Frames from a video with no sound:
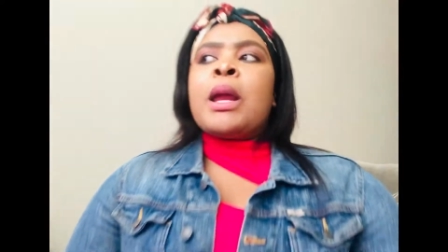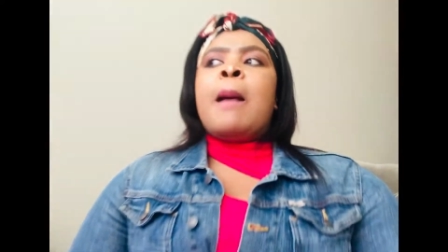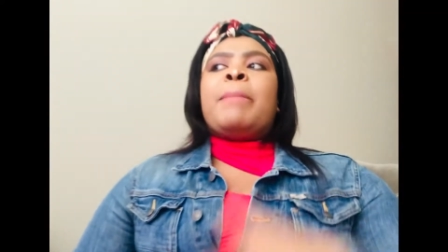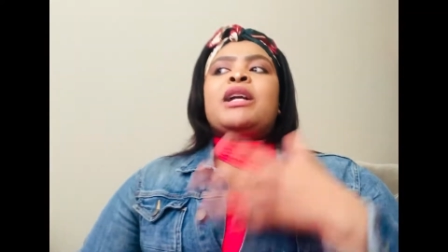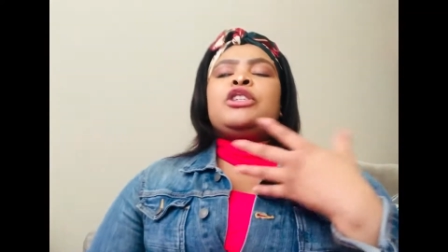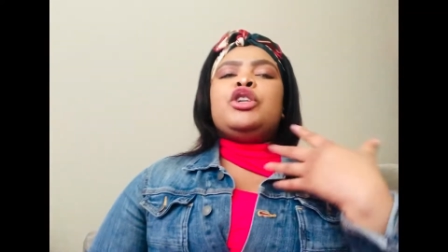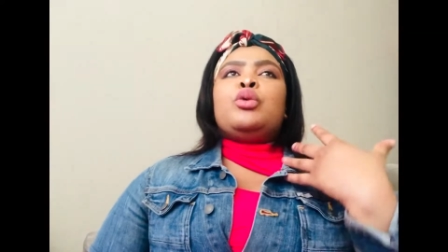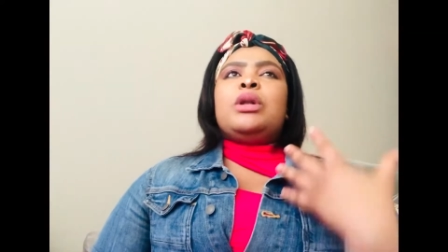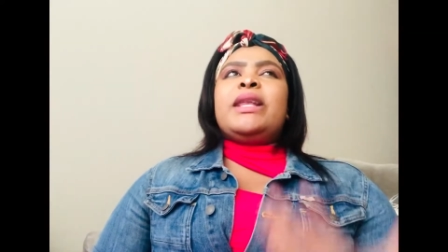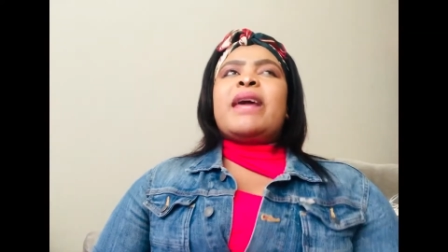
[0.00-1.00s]
But you
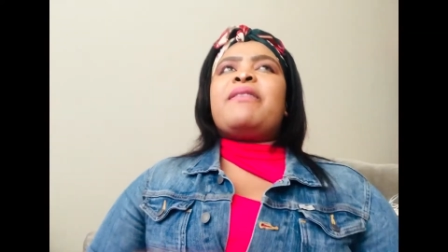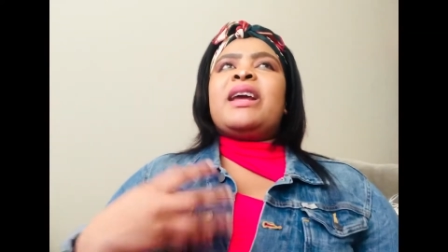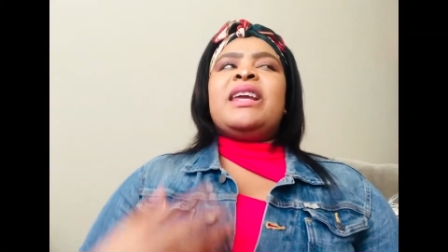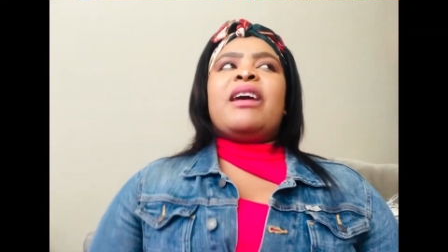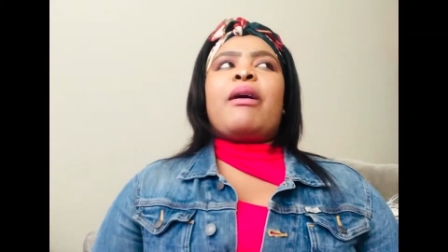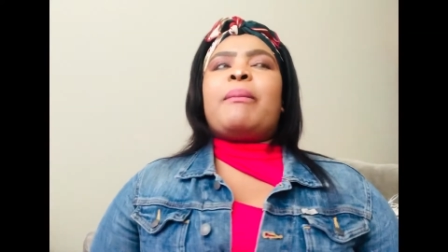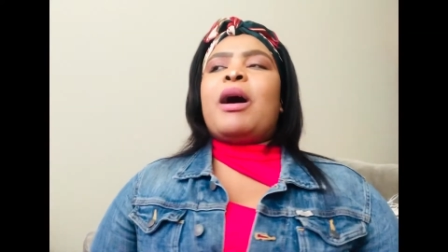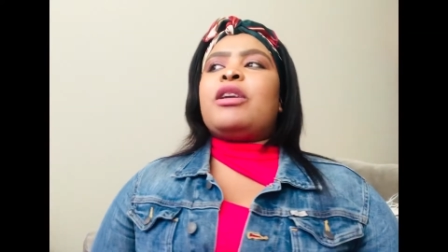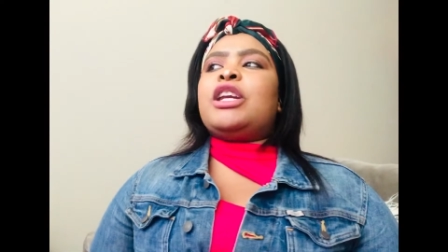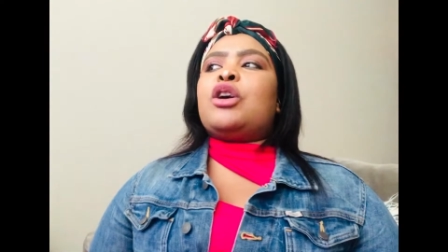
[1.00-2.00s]
will never hear
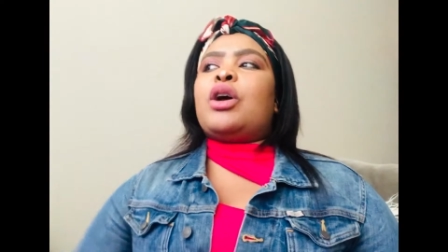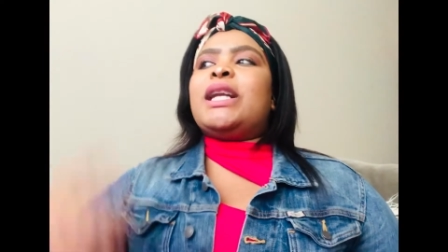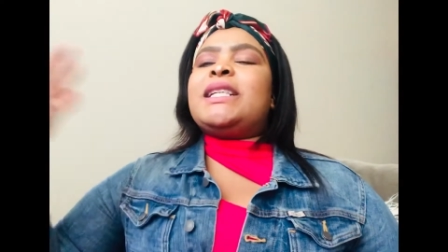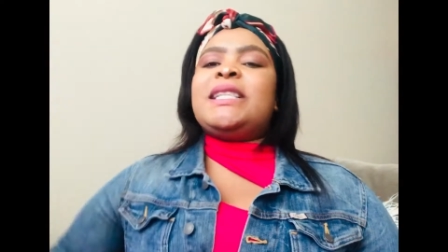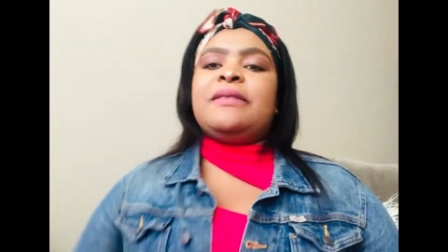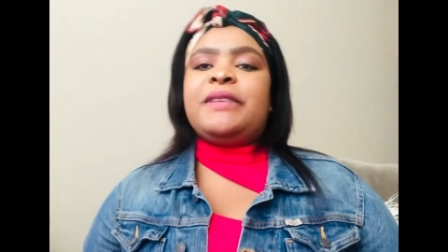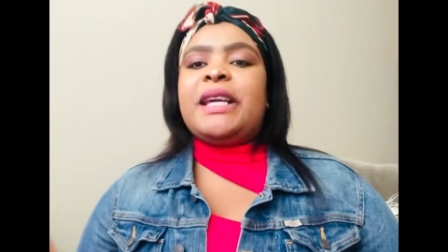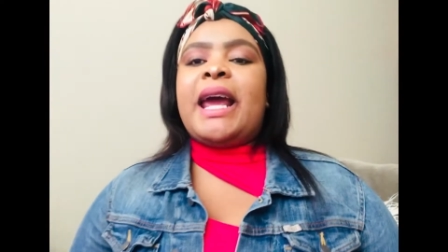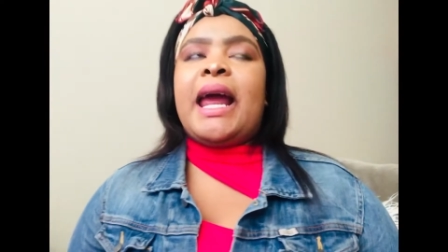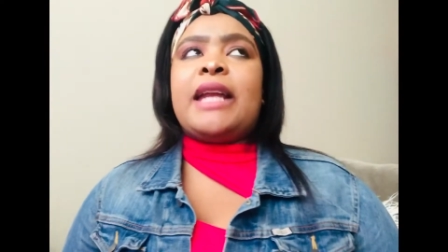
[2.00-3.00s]
about it on a TV
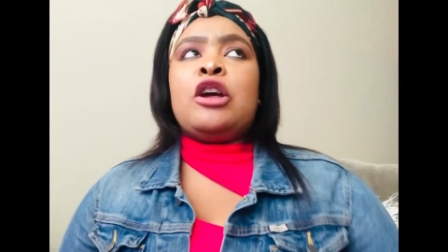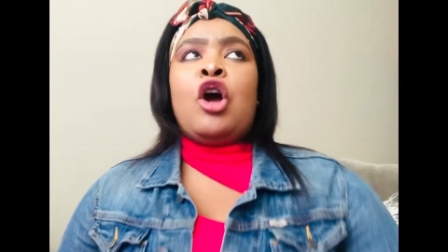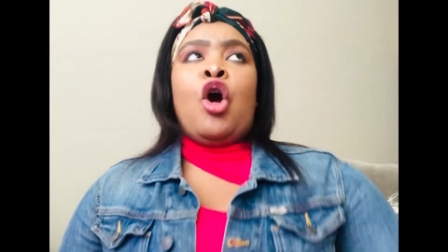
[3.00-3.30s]
ad,